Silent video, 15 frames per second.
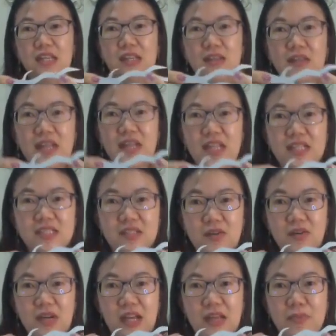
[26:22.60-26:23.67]
right, so
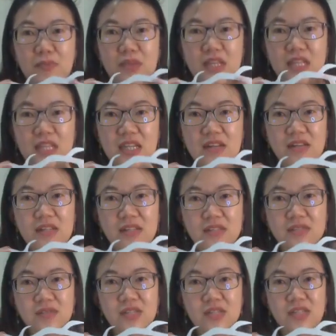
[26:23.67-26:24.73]
I put it nearer
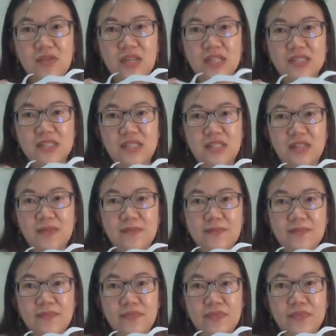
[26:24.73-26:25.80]
so that you can see.
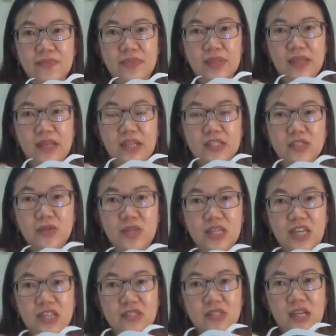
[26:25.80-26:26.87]
So you
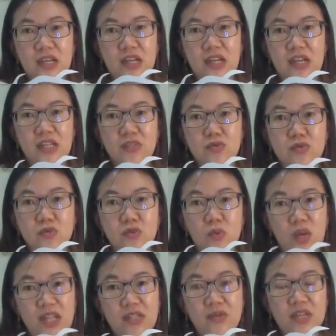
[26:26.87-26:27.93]
can do
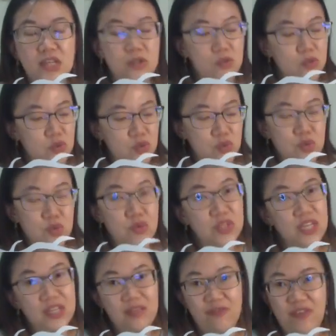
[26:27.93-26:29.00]
one, you can do two,
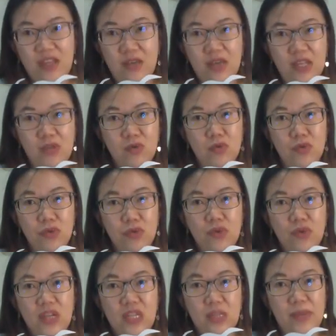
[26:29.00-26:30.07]
in fact you can do
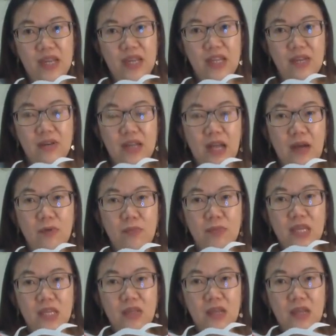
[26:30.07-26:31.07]
three, depending on how big